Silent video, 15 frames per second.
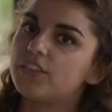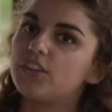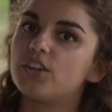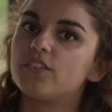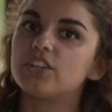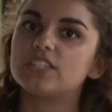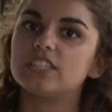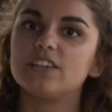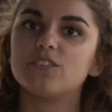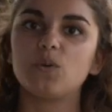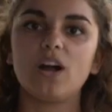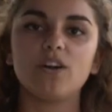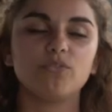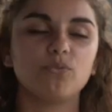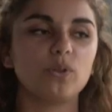The University of
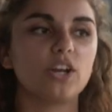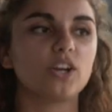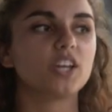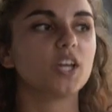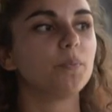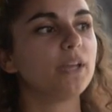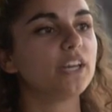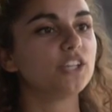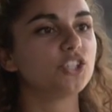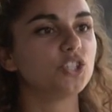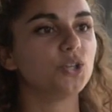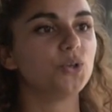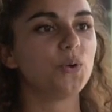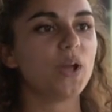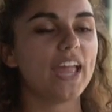Guelph, we are committed
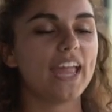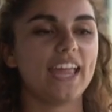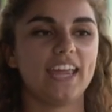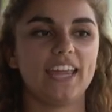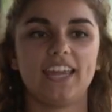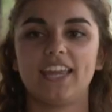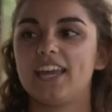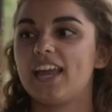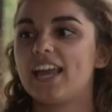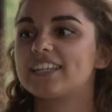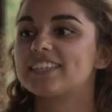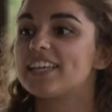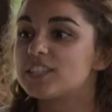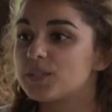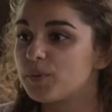to a
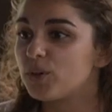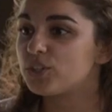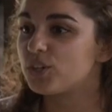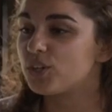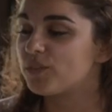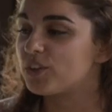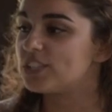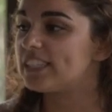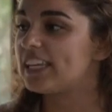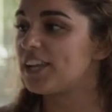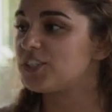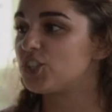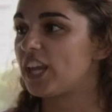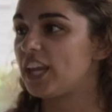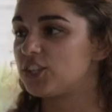accessible university
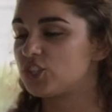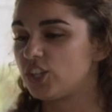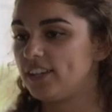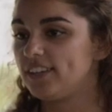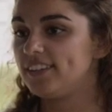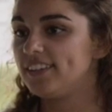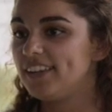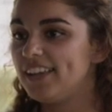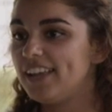education.